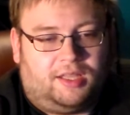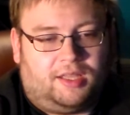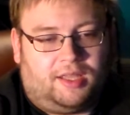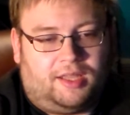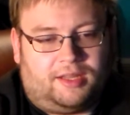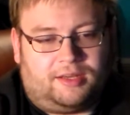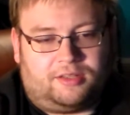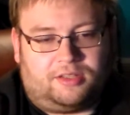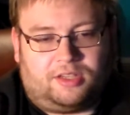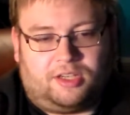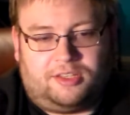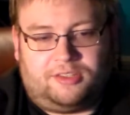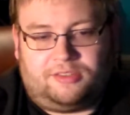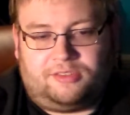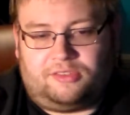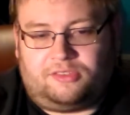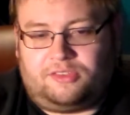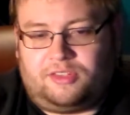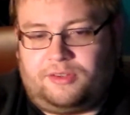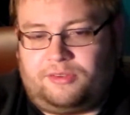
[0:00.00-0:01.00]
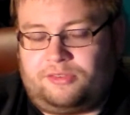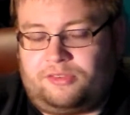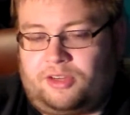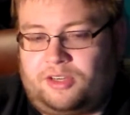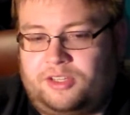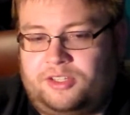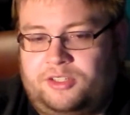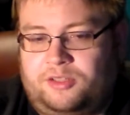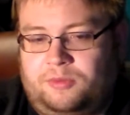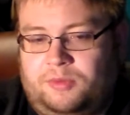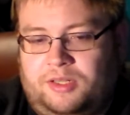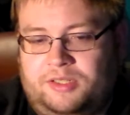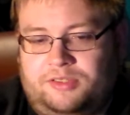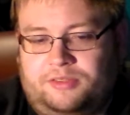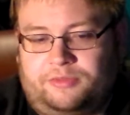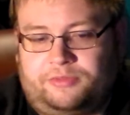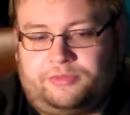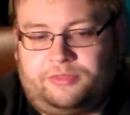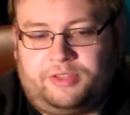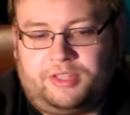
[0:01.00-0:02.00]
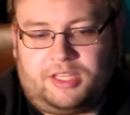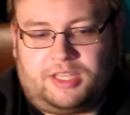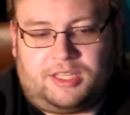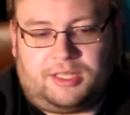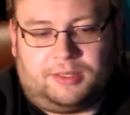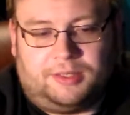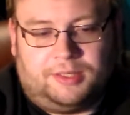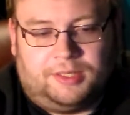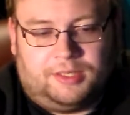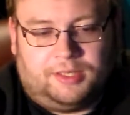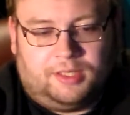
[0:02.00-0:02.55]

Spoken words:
and causes Deathstalker to want to flee.